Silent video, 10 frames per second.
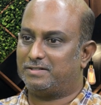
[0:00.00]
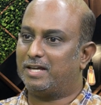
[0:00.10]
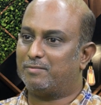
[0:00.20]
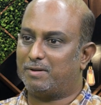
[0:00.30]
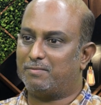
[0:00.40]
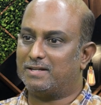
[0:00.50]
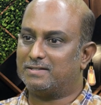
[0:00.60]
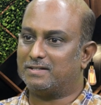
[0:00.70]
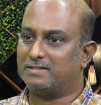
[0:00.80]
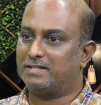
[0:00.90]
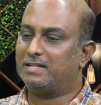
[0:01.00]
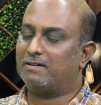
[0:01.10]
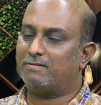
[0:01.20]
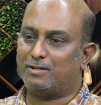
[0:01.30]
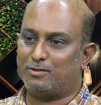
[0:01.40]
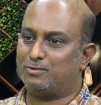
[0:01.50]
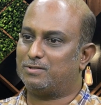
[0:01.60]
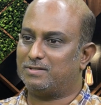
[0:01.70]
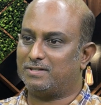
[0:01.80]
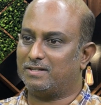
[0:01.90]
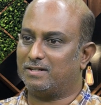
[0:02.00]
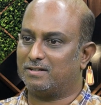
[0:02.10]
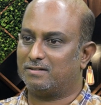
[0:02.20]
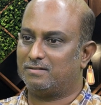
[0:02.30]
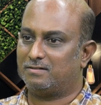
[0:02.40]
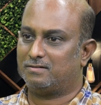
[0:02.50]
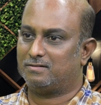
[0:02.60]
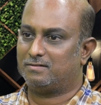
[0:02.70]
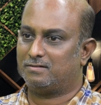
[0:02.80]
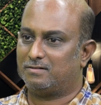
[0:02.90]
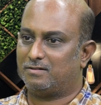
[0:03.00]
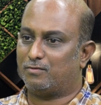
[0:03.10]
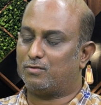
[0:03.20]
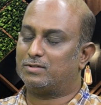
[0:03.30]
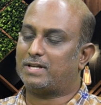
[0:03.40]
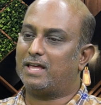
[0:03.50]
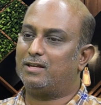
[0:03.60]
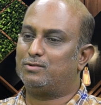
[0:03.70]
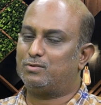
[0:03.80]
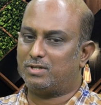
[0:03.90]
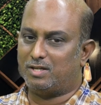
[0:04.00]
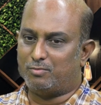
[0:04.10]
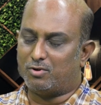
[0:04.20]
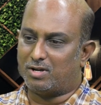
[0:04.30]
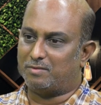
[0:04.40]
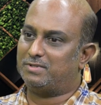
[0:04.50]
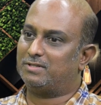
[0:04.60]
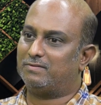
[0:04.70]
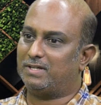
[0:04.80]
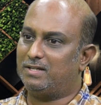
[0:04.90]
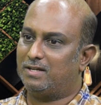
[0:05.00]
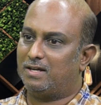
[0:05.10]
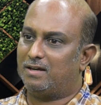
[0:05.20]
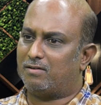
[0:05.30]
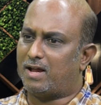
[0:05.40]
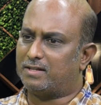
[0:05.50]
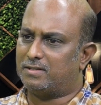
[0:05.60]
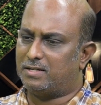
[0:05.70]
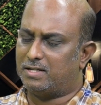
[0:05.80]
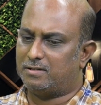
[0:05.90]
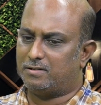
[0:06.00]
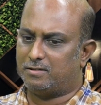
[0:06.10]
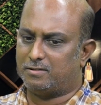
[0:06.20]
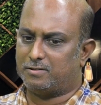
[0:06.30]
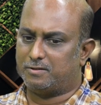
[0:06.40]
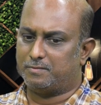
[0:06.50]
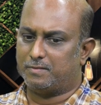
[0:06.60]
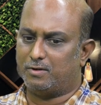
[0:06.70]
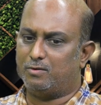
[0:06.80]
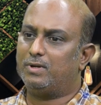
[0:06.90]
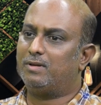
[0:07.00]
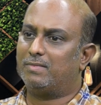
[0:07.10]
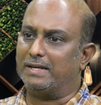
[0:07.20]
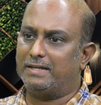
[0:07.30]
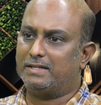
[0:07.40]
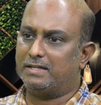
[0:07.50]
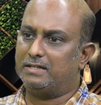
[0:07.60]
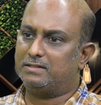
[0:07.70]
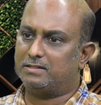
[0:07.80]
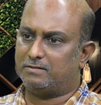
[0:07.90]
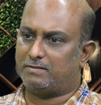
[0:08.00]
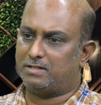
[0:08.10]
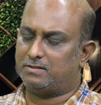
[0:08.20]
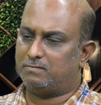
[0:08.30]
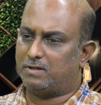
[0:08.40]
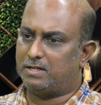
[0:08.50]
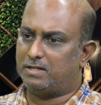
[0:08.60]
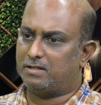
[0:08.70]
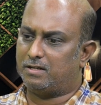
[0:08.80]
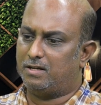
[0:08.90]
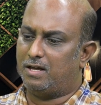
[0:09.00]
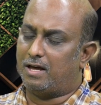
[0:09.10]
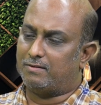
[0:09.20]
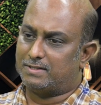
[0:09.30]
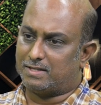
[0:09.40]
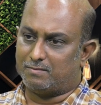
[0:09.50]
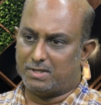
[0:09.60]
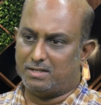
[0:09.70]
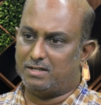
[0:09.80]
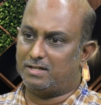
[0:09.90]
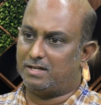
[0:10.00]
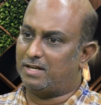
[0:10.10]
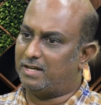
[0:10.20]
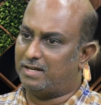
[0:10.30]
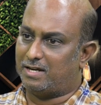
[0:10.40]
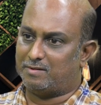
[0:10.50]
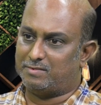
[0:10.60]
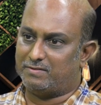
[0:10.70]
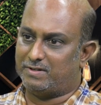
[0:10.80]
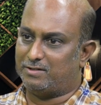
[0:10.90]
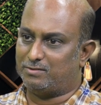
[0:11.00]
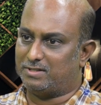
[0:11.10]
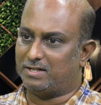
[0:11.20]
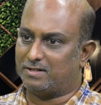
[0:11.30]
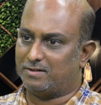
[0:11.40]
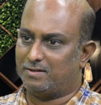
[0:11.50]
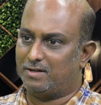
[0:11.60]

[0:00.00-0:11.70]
take my blessings. He never used to say that. Of course, I used to keep on observing rather than doing many things. In the first 1 year, I was completely in an observative state.